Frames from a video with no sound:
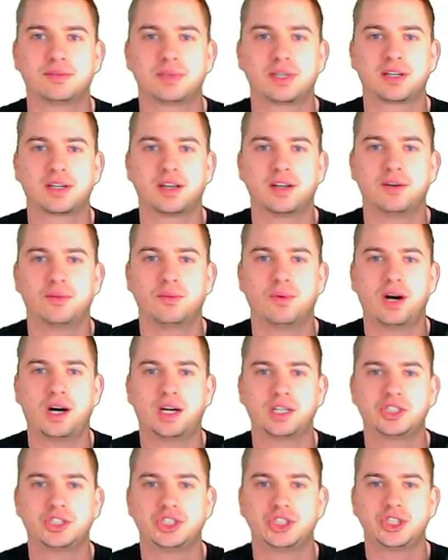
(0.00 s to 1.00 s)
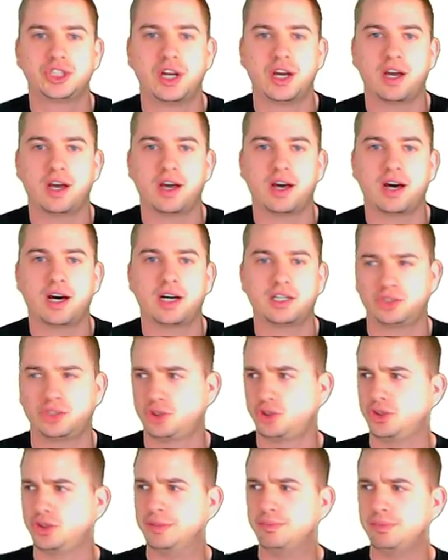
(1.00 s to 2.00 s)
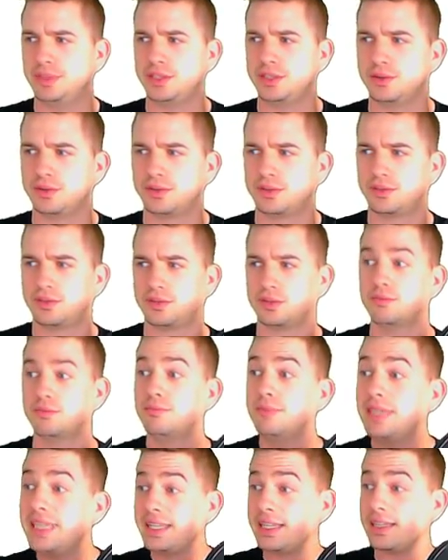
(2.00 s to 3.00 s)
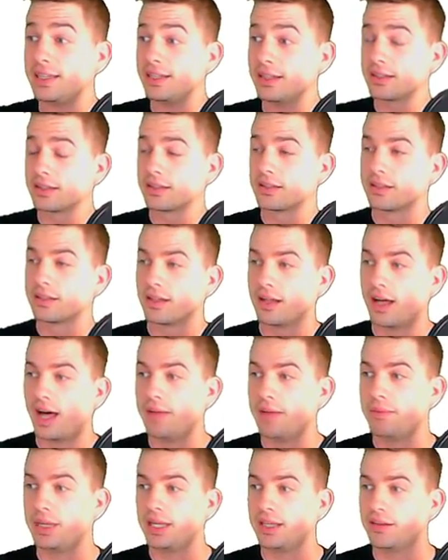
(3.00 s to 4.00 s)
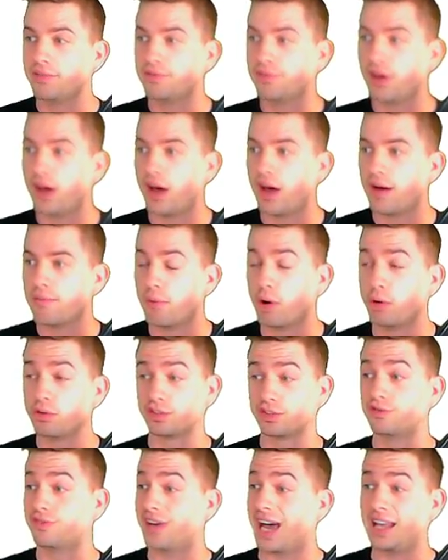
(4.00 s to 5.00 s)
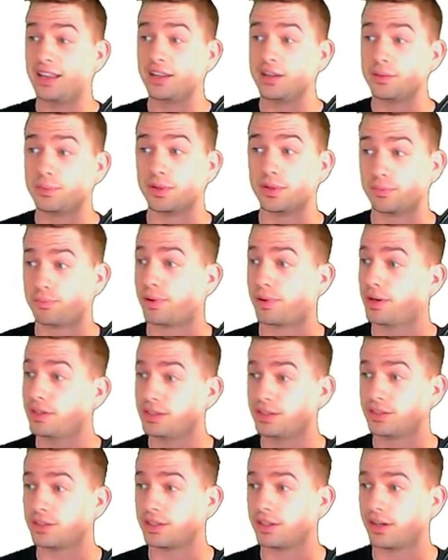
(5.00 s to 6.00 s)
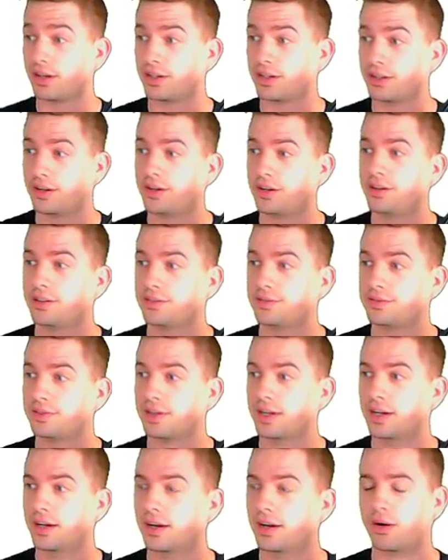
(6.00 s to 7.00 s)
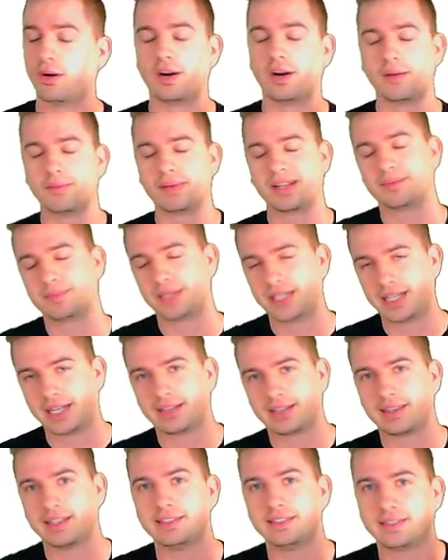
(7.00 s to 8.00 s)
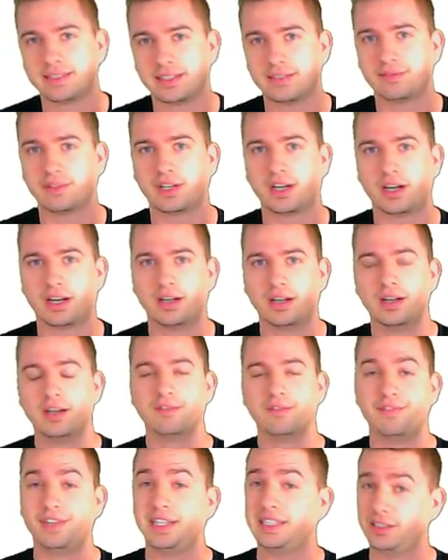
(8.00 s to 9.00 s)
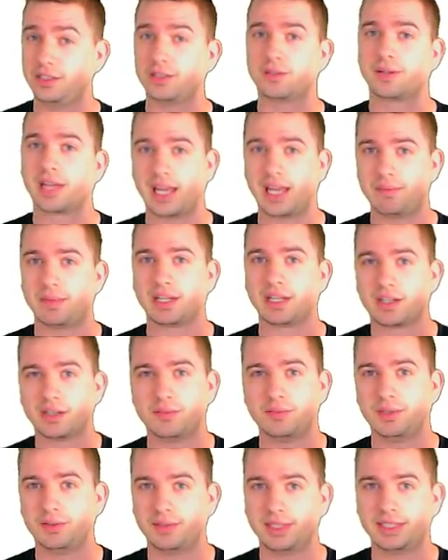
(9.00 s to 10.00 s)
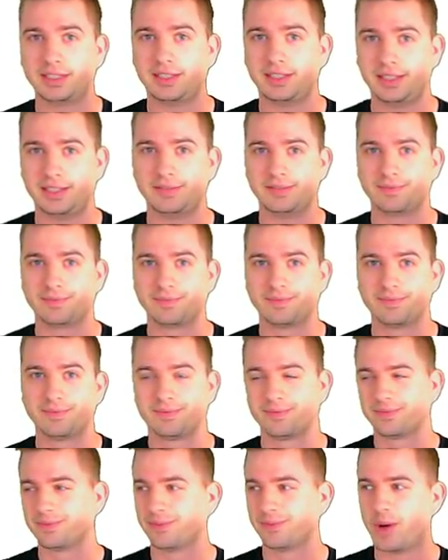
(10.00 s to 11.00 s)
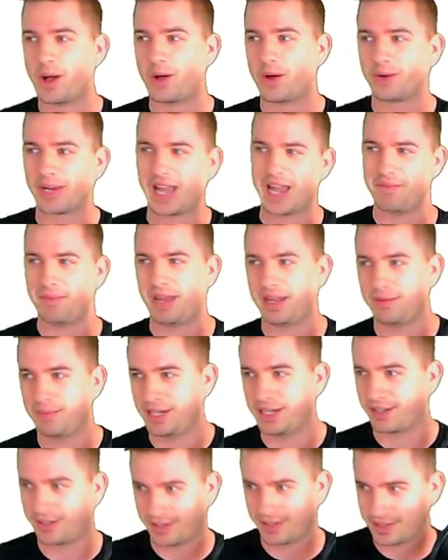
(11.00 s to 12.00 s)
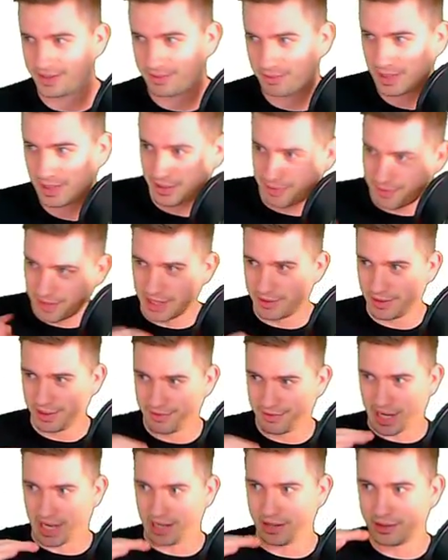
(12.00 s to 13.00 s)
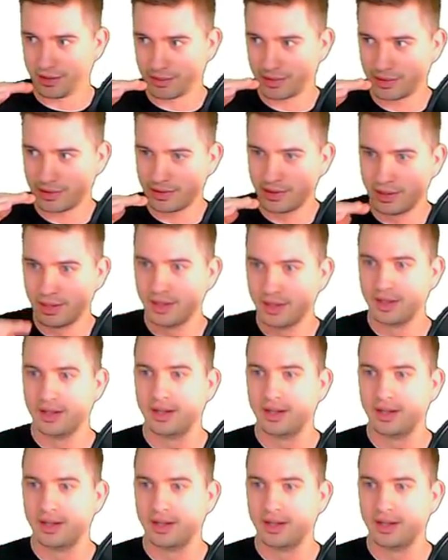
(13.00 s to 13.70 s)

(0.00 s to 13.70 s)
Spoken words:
We're gonna watch a tribute to me. I mean, the most valuable person on Earth. Or, I mean, at least in the video gaming community. Well, okay, maybe not. But very valuable.